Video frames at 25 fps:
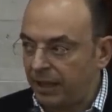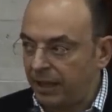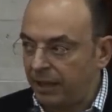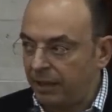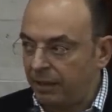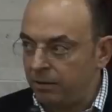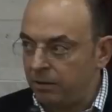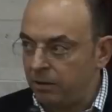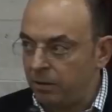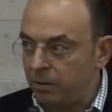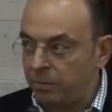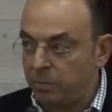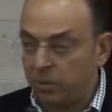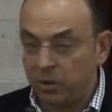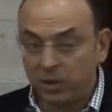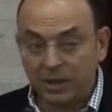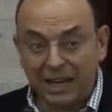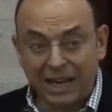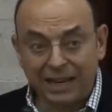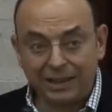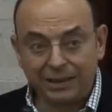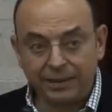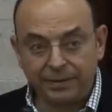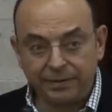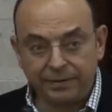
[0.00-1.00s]

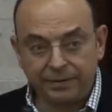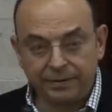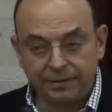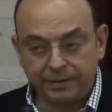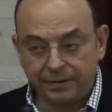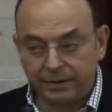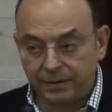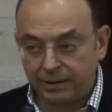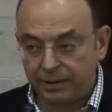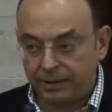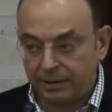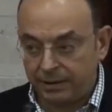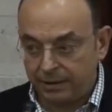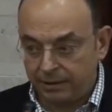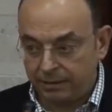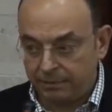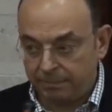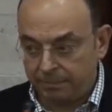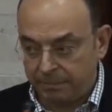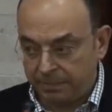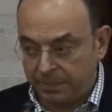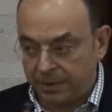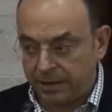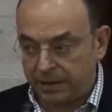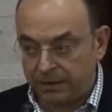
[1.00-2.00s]
productive
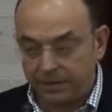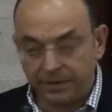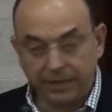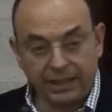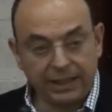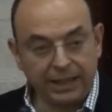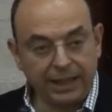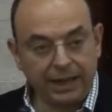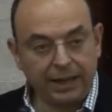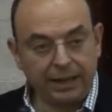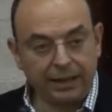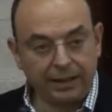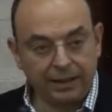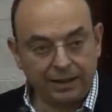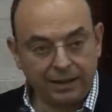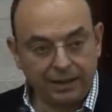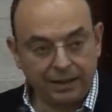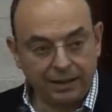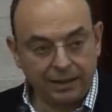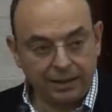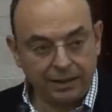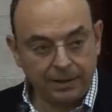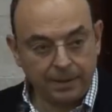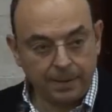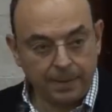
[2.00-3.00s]
part of the day,
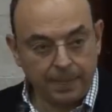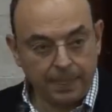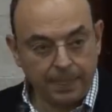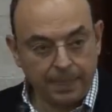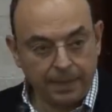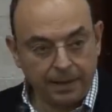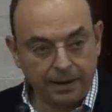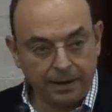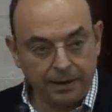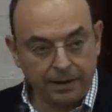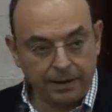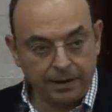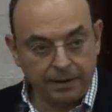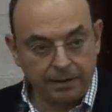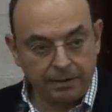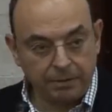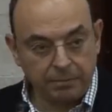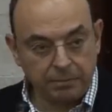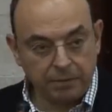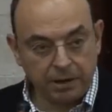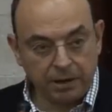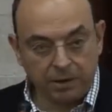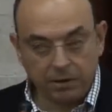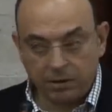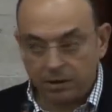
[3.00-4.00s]

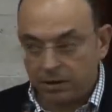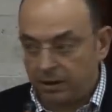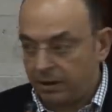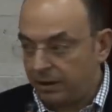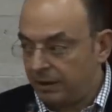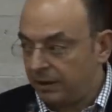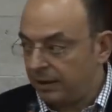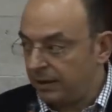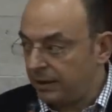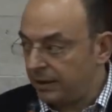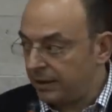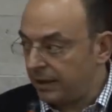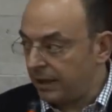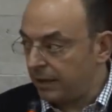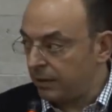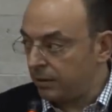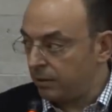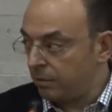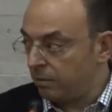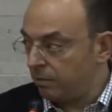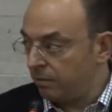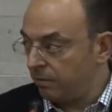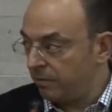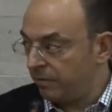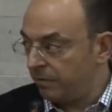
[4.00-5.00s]
because it
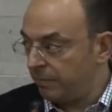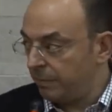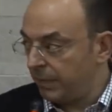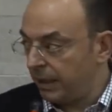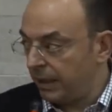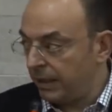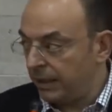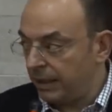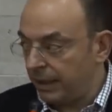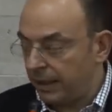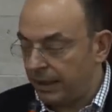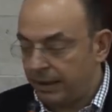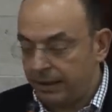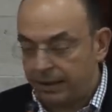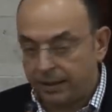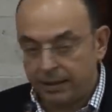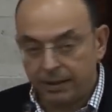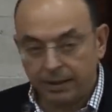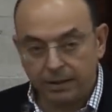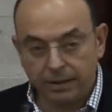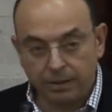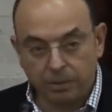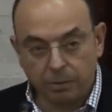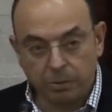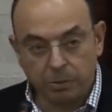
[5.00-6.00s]
results to many
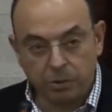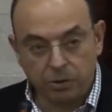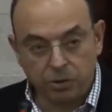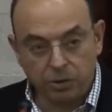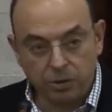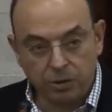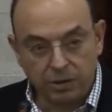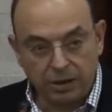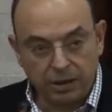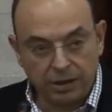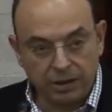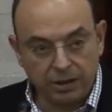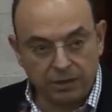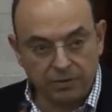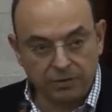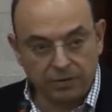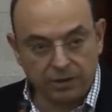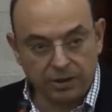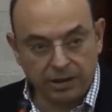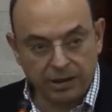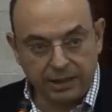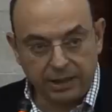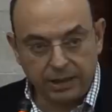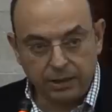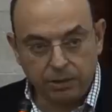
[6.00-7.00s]
other opportunities
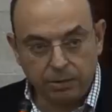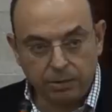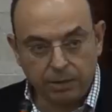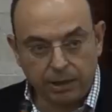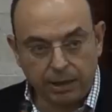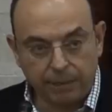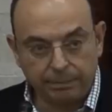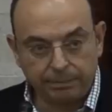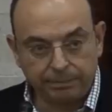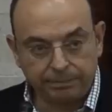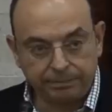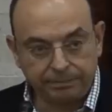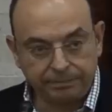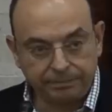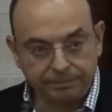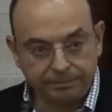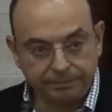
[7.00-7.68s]
for the days to come.